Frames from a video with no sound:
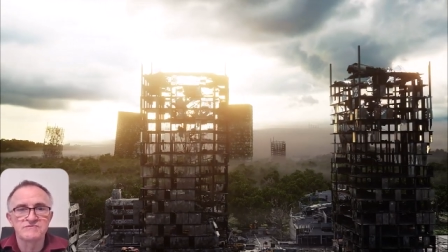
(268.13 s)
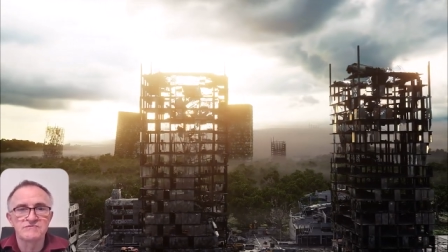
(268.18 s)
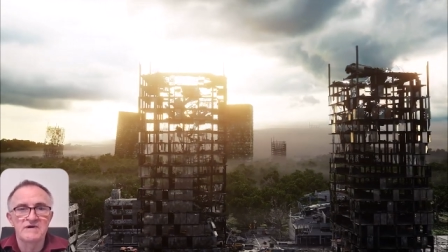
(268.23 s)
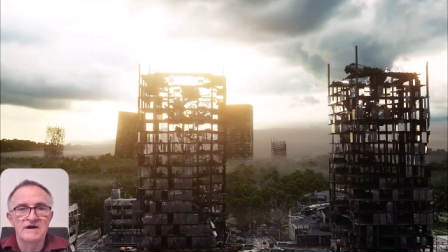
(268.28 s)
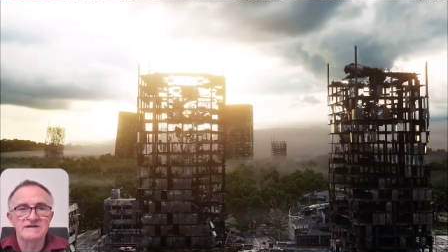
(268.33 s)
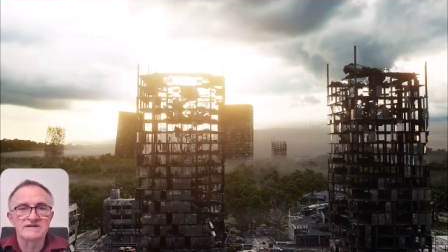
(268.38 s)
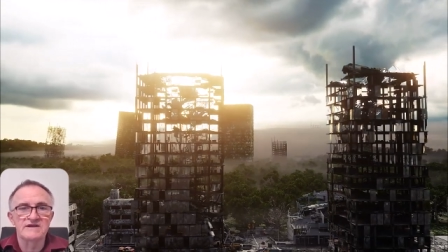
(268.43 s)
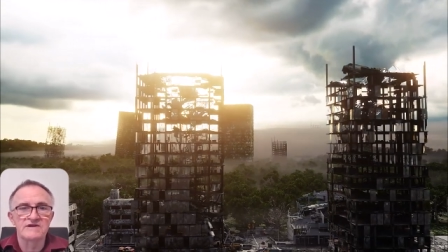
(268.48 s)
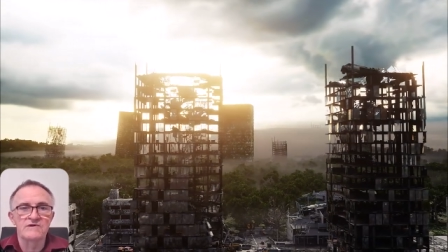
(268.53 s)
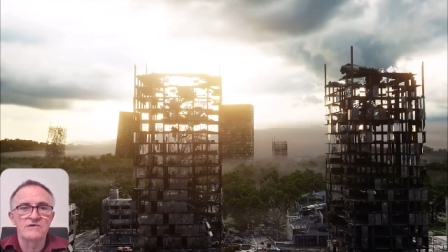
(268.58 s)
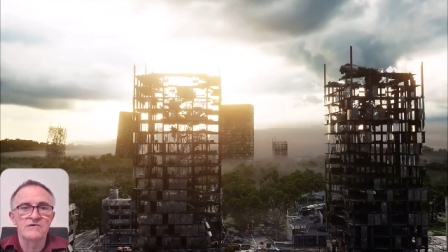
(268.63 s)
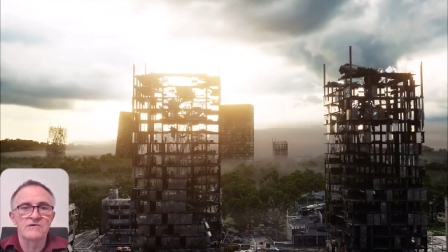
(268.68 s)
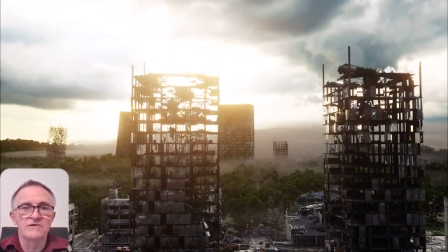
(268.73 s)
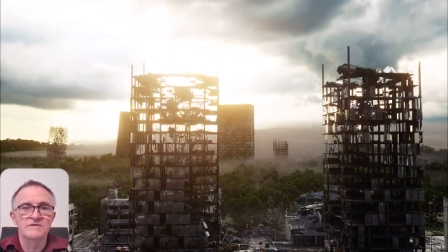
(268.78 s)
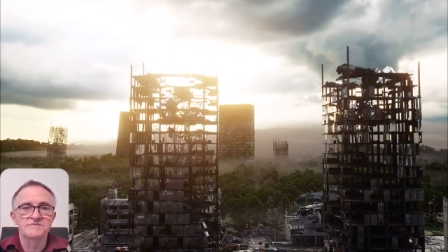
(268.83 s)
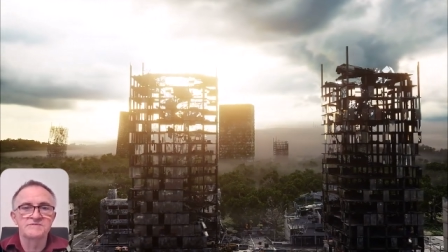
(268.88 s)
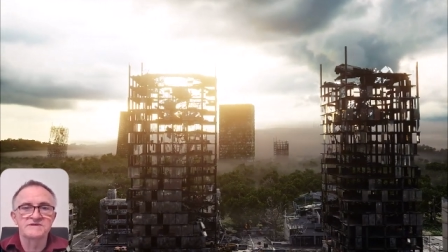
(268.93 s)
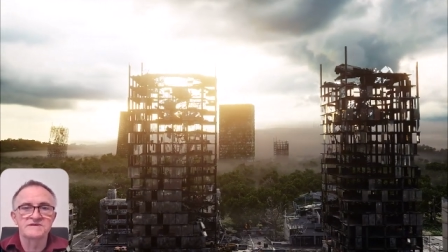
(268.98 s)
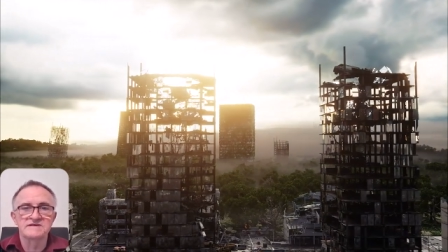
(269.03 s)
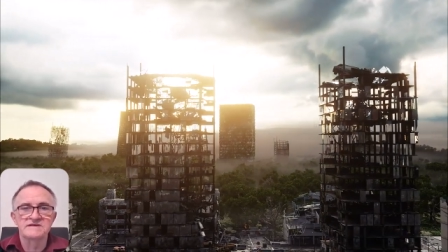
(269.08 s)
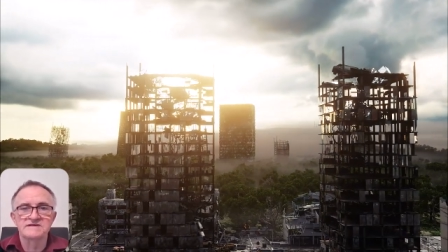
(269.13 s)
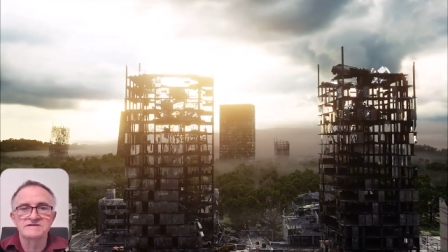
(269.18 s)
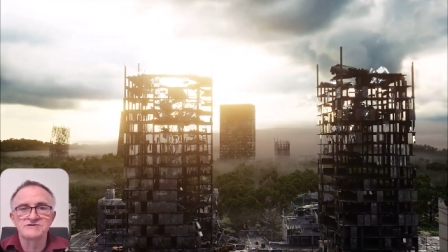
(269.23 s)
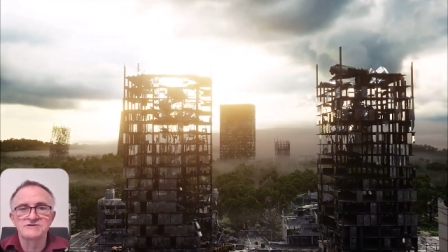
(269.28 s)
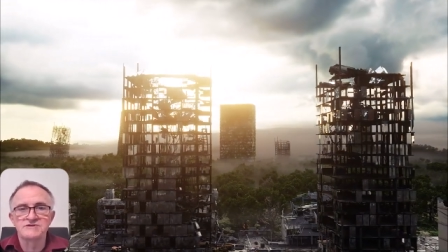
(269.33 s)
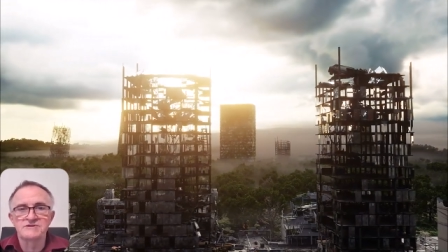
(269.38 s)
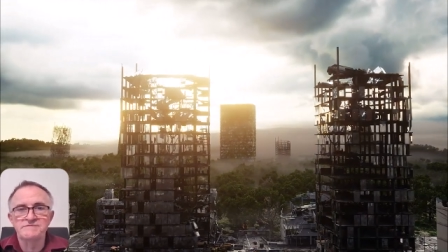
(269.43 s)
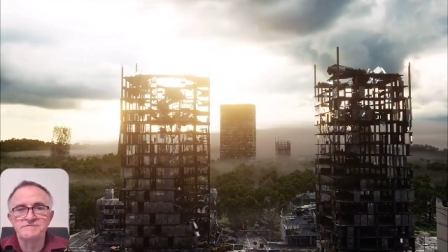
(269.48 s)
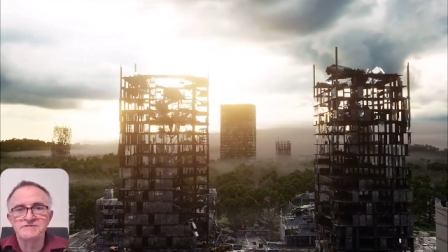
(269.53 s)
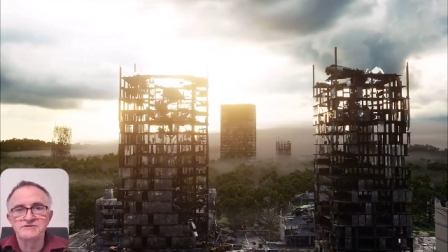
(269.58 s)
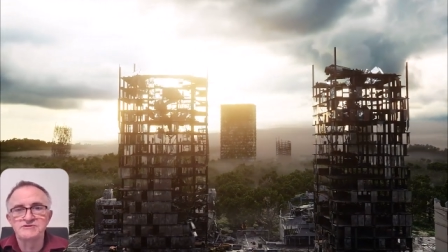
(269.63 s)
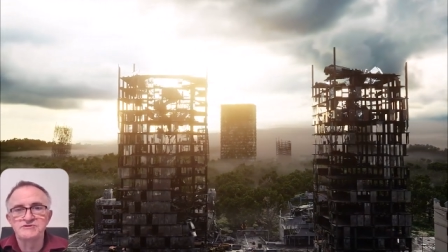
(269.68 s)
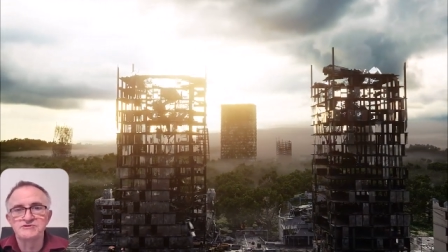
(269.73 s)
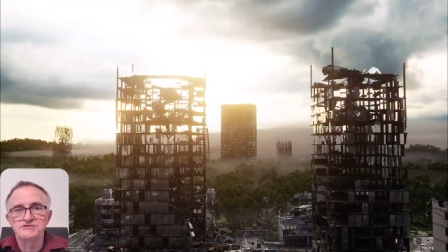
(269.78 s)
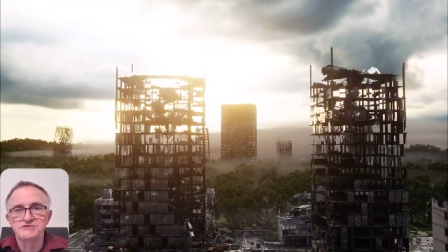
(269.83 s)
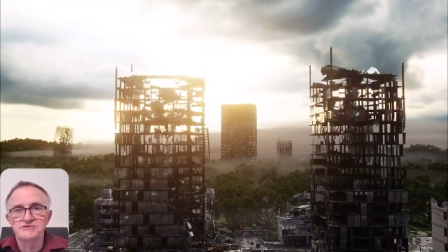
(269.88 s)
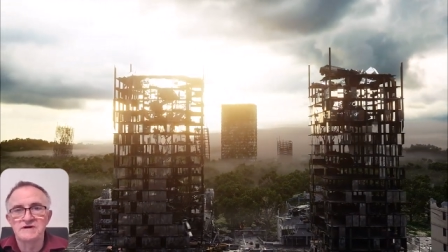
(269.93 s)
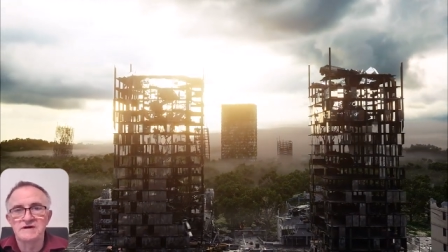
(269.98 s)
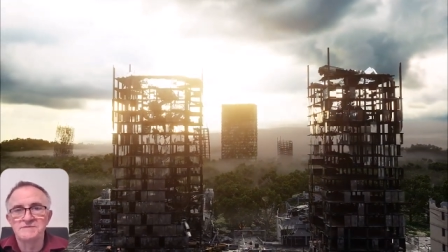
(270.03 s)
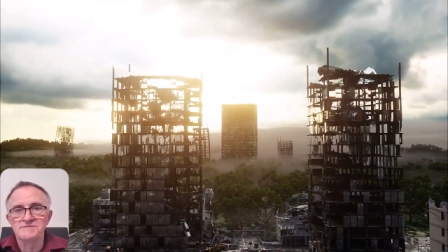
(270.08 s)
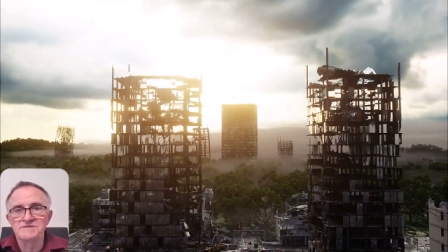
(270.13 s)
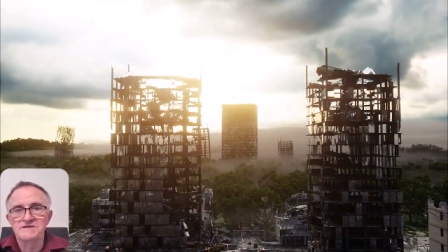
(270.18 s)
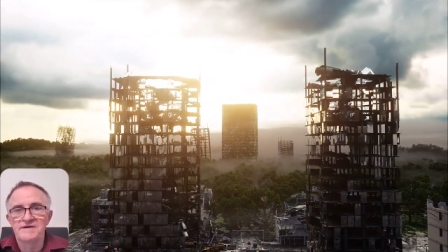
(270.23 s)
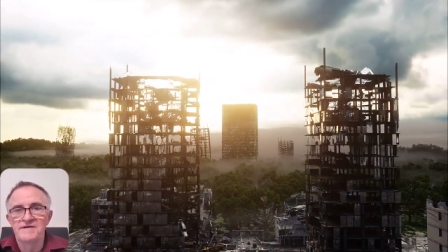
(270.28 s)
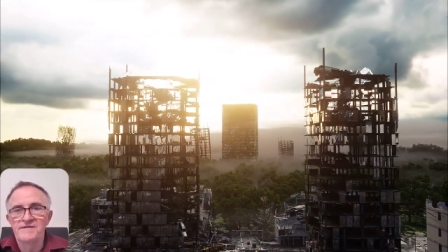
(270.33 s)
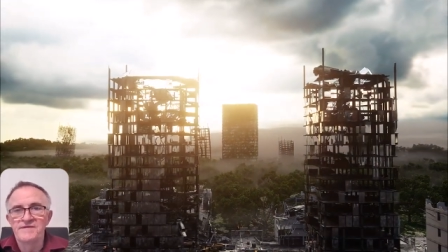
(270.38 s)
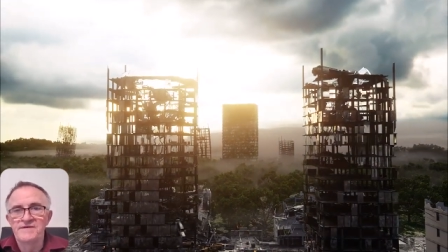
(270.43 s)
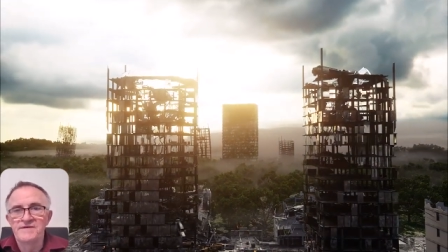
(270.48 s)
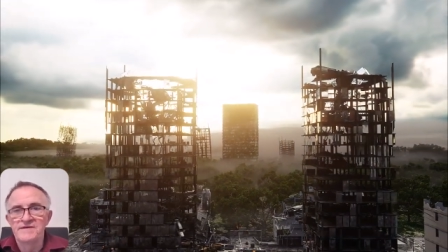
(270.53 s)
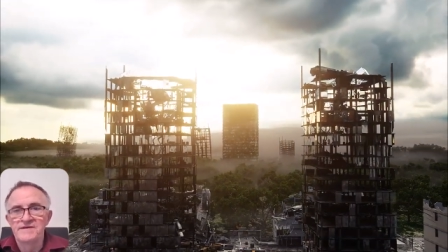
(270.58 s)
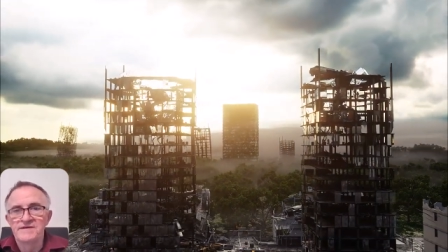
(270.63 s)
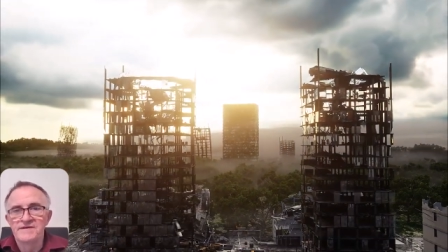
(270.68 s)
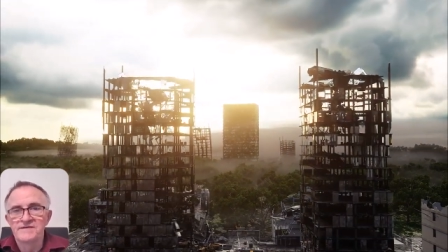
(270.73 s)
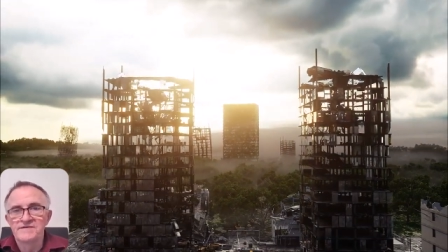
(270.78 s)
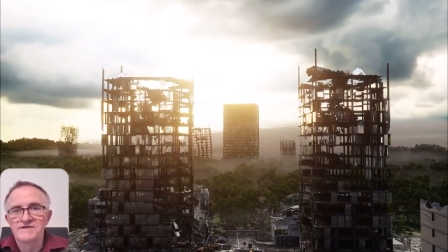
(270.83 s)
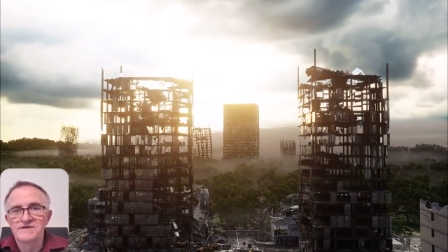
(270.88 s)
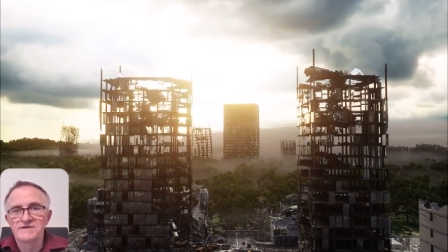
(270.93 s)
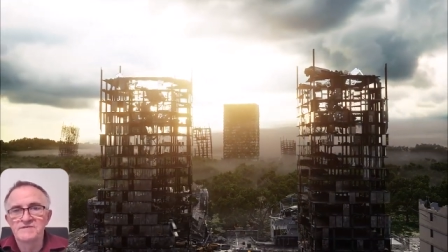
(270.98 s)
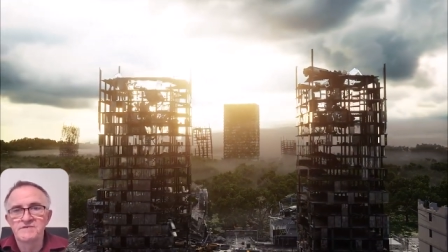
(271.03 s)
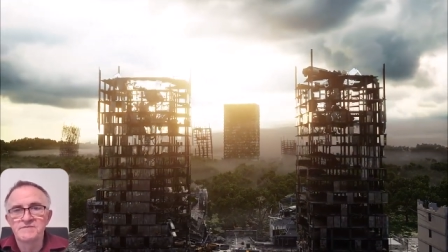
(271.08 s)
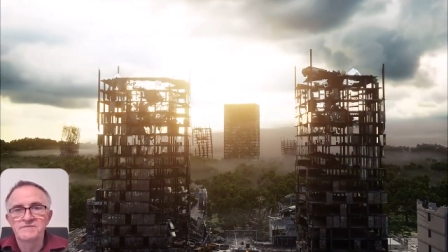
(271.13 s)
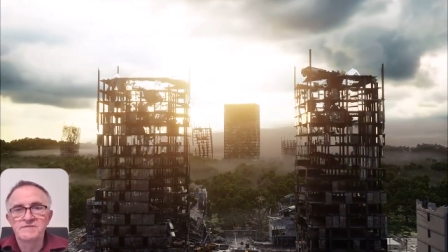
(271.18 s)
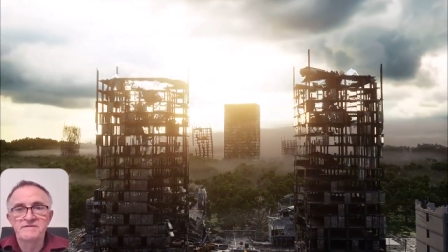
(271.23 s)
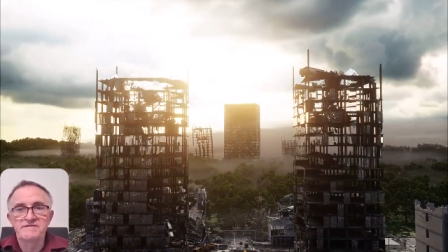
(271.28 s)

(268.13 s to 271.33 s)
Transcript: rotting corpses, and temperature drops. This will